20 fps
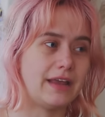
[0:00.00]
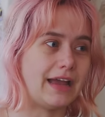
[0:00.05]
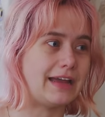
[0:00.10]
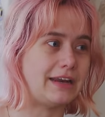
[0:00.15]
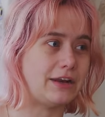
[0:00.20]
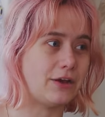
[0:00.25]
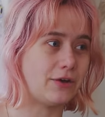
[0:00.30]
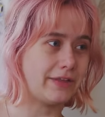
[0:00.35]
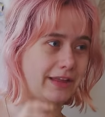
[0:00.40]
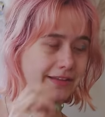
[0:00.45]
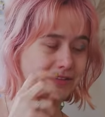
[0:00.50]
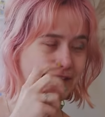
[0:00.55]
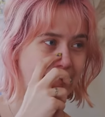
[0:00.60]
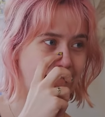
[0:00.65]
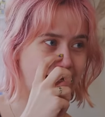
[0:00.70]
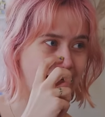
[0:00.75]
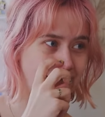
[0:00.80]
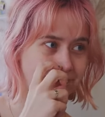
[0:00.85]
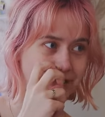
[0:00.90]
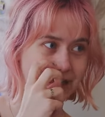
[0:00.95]
I know that's
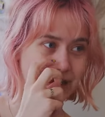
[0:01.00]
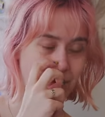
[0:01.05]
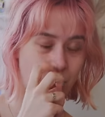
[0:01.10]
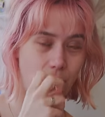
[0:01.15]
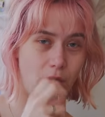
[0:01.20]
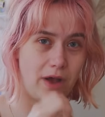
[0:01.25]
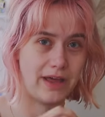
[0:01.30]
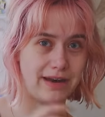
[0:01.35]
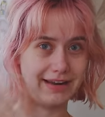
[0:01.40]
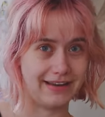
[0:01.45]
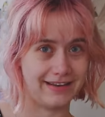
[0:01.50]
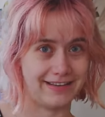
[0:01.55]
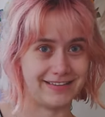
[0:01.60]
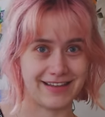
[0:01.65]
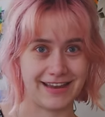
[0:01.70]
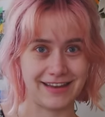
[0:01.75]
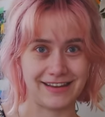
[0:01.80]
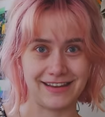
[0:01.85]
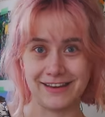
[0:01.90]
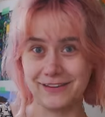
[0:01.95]
kind of like what
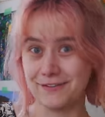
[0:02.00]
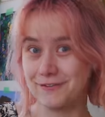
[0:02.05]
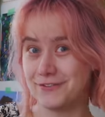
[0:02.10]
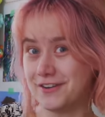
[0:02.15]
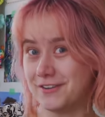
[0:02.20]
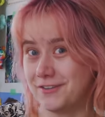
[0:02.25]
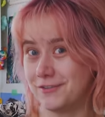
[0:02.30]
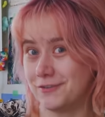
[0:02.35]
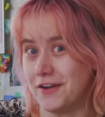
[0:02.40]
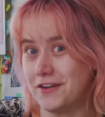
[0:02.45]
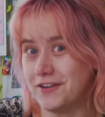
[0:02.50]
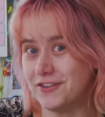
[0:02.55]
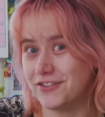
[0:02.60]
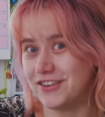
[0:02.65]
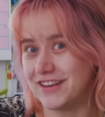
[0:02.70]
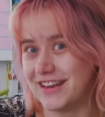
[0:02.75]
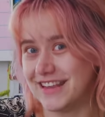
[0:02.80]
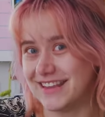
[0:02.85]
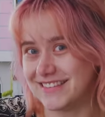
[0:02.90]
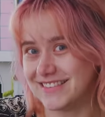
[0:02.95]
executive
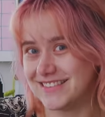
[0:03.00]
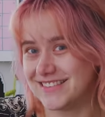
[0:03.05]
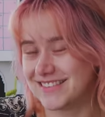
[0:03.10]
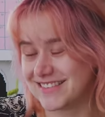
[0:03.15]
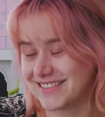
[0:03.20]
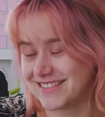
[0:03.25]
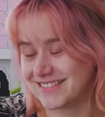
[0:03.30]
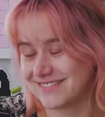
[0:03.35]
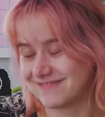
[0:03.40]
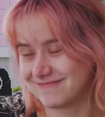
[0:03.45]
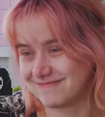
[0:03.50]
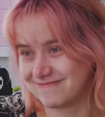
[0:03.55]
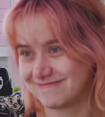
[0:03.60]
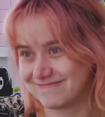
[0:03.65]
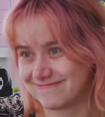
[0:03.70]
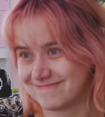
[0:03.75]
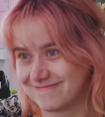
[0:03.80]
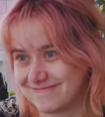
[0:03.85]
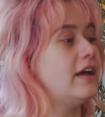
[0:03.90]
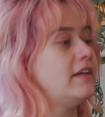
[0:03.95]
dysfunction is it
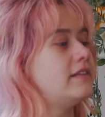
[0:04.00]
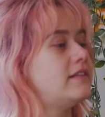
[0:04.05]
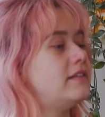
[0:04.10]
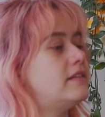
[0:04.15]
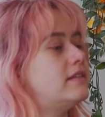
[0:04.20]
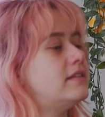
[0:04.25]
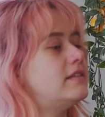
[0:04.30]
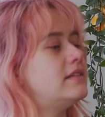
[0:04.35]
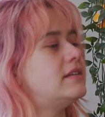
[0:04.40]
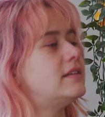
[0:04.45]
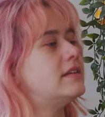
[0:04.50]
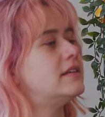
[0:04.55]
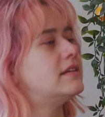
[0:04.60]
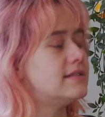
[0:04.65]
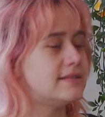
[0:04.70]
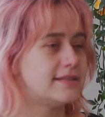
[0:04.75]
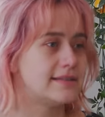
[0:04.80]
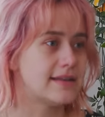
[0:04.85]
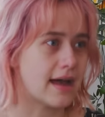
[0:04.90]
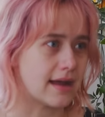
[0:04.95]
just
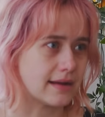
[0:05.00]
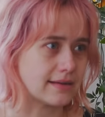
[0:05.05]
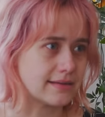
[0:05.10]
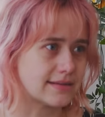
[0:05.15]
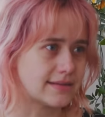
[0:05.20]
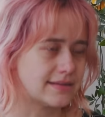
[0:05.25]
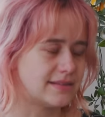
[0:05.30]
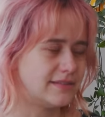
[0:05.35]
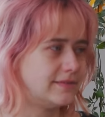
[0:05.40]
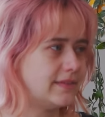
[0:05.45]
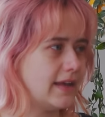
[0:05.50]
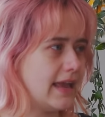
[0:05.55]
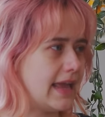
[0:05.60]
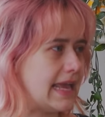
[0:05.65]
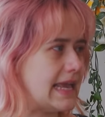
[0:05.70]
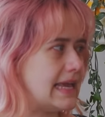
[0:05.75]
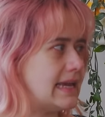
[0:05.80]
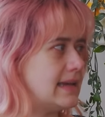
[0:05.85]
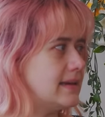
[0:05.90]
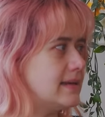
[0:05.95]
sucks
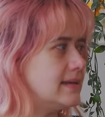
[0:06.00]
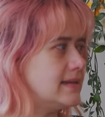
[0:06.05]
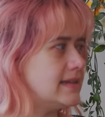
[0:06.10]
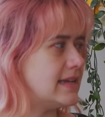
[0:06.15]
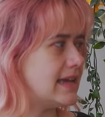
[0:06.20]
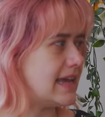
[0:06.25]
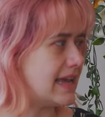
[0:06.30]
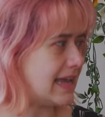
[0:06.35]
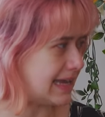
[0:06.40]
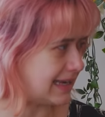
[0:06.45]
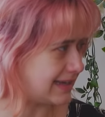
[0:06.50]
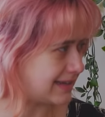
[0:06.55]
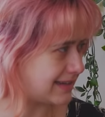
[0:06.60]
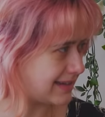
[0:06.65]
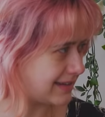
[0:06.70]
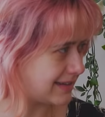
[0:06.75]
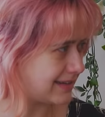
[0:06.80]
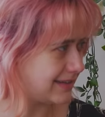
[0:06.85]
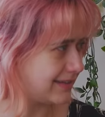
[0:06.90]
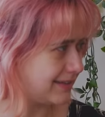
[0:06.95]
and
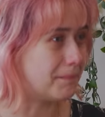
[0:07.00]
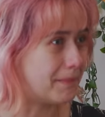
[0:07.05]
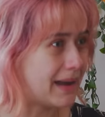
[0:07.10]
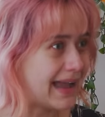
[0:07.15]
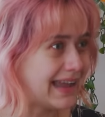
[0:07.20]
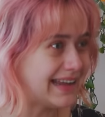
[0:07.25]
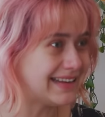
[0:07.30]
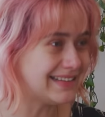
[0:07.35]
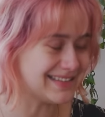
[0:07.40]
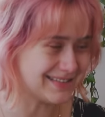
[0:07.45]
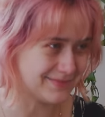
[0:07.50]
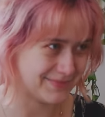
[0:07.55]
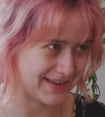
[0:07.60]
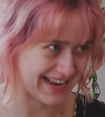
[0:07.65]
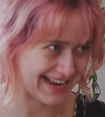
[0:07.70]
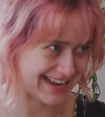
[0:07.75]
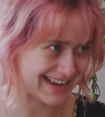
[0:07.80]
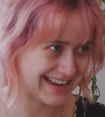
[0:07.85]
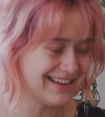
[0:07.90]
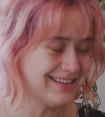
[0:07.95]
it reminds
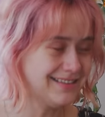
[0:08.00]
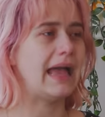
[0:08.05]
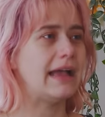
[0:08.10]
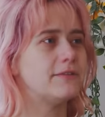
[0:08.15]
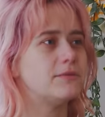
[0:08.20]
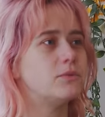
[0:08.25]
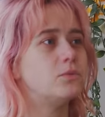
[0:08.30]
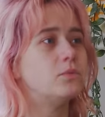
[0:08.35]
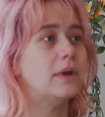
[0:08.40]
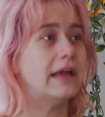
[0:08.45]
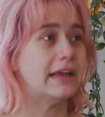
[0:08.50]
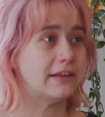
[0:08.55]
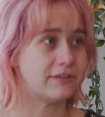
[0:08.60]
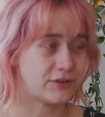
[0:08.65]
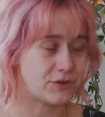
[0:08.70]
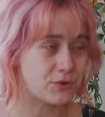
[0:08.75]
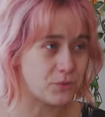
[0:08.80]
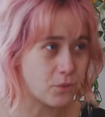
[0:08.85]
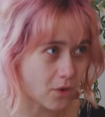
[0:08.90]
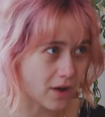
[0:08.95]
me as as
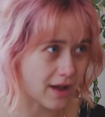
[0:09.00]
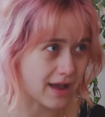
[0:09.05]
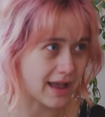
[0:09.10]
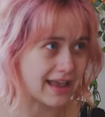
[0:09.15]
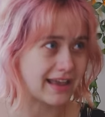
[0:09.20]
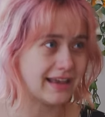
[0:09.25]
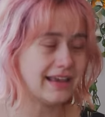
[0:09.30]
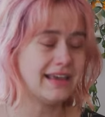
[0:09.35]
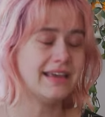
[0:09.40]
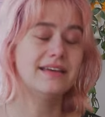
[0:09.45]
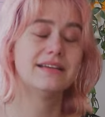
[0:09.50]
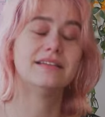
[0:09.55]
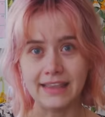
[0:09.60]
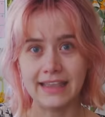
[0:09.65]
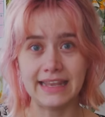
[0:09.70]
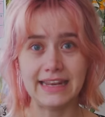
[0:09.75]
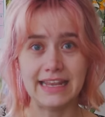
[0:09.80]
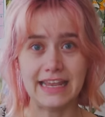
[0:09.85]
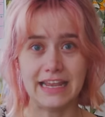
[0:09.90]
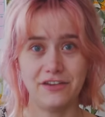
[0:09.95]
to why
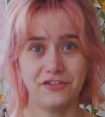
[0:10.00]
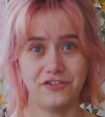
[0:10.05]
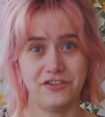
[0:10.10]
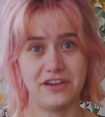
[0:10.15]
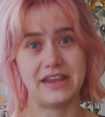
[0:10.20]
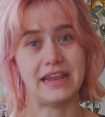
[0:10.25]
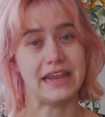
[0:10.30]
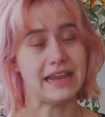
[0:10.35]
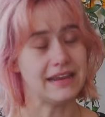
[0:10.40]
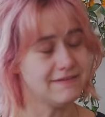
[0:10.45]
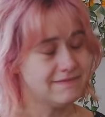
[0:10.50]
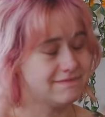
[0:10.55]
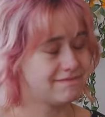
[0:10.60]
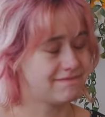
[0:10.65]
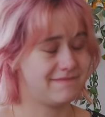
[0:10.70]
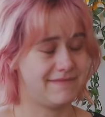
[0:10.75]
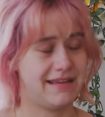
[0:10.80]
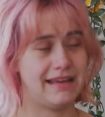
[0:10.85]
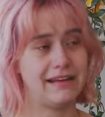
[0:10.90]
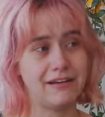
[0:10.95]
ADHD
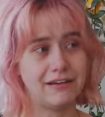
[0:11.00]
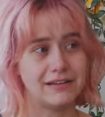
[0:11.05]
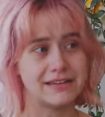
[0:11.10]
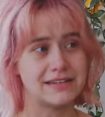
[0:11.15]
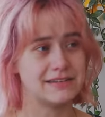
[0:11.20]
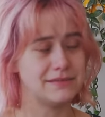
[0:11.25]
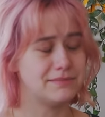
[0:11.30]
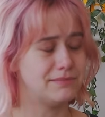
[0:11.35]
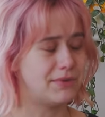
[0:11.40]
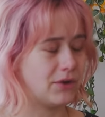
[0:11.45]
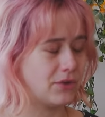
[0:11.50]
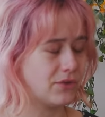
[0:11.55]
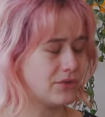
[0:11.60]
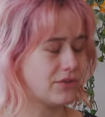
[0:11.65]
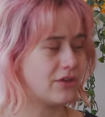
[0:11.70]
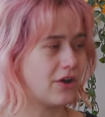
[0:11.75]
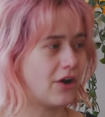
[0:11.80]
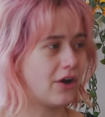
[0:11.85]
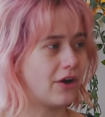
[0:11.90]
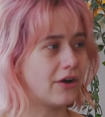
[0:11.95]
and autism
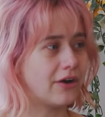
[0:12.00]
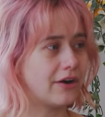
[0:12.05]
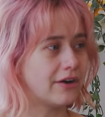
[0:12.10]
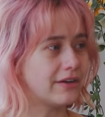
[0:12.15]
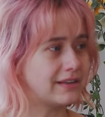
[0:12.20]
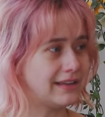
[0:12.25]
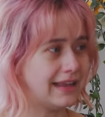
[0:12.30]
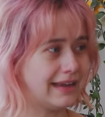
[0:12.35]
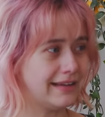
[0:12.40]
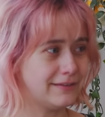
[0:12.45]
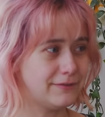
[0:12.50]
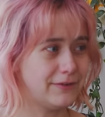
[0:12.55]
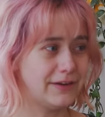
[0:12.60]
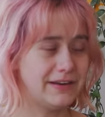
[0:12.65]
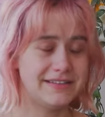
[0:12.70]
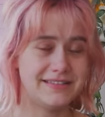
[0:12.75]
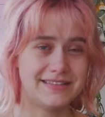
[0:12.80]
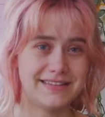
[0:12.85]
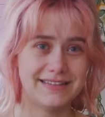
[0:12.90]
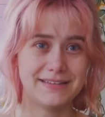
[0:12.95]
both are
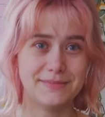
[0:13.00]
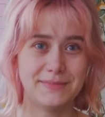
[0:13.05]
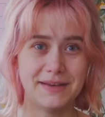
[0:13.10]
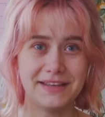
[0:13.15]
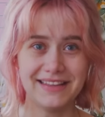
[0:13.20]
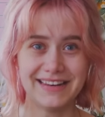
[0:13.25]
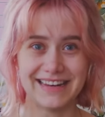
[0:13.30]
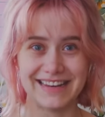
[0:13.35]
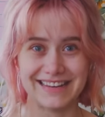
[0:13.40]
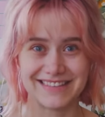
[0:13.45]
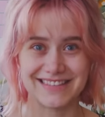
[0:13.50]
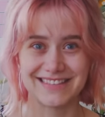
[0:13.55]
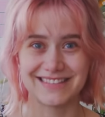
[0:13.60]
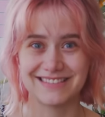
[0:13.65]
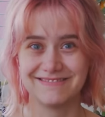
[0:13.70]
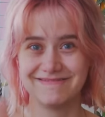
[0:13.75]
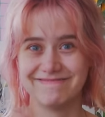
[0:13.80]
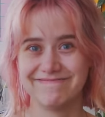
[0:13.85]
classified as disabilities